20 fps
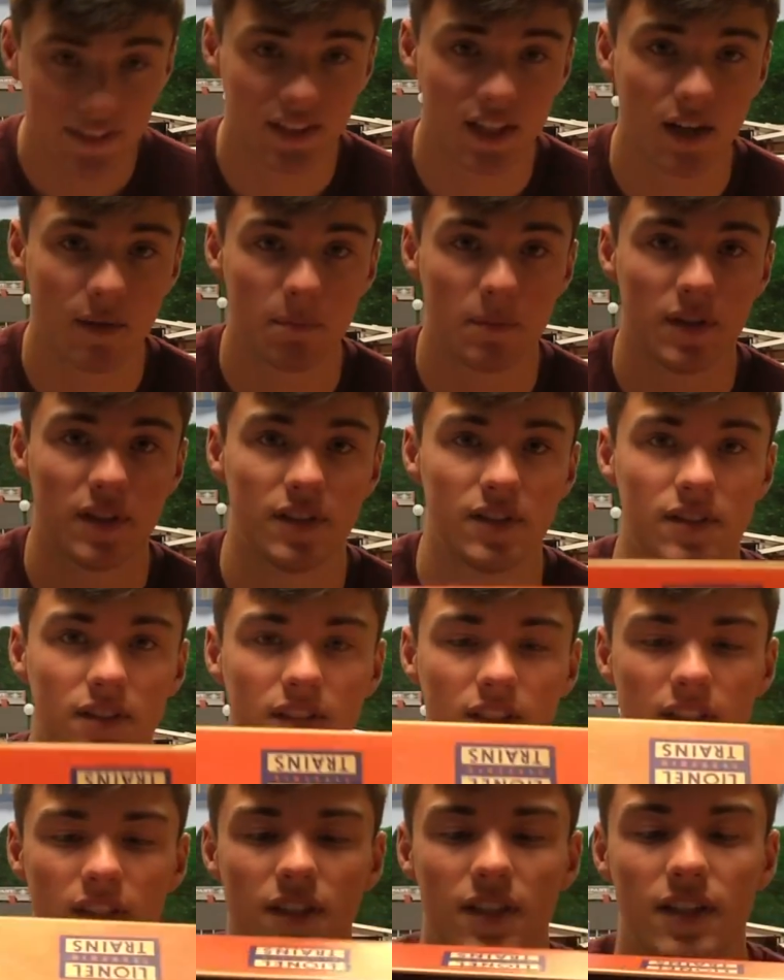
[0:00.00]
up is
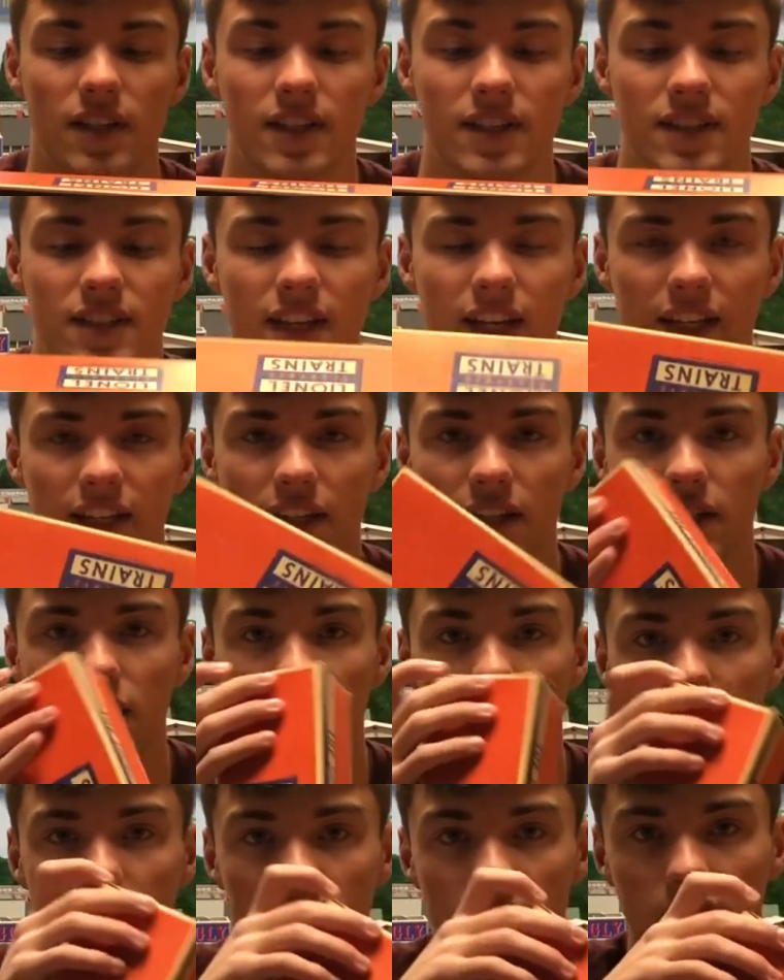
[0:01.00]
the second
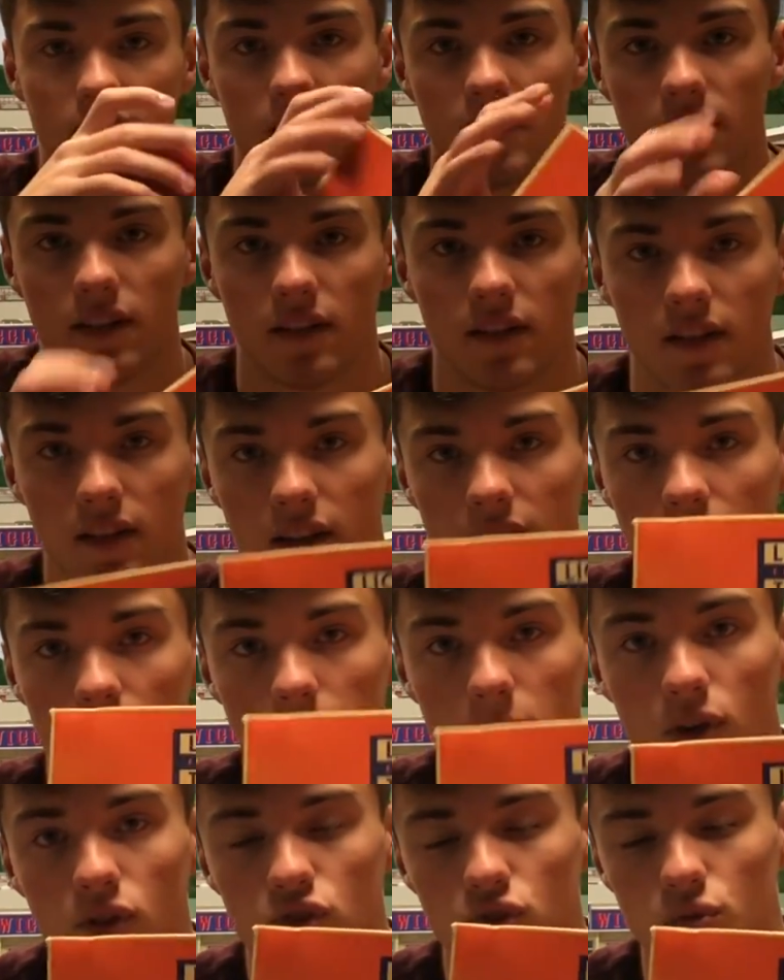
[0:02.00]

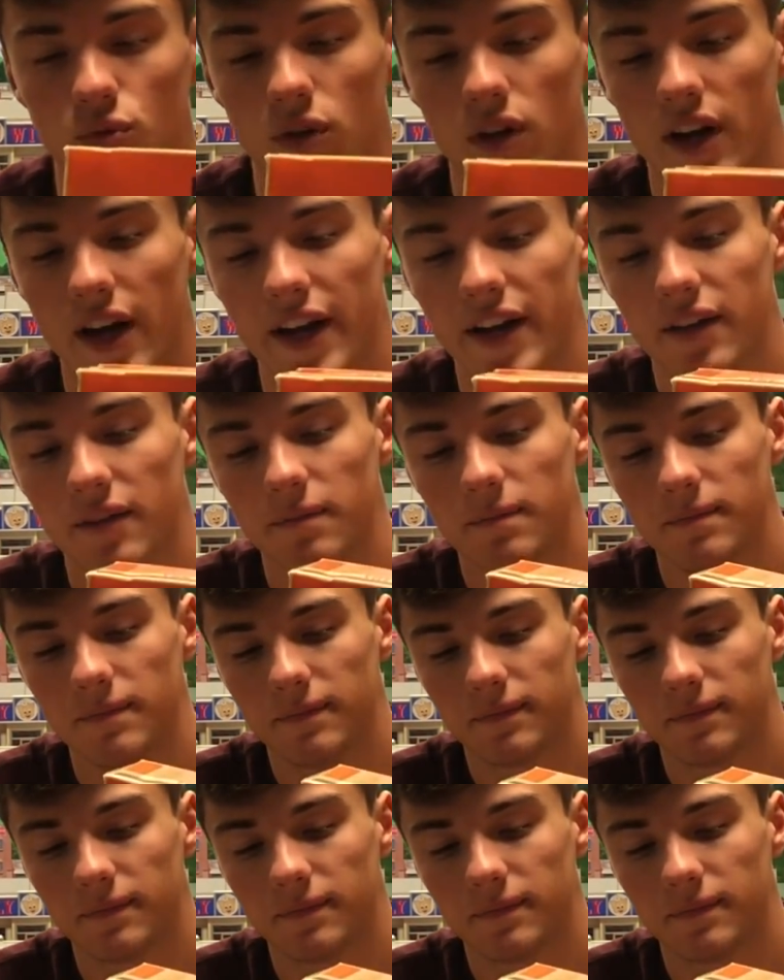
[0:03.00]
post-war item.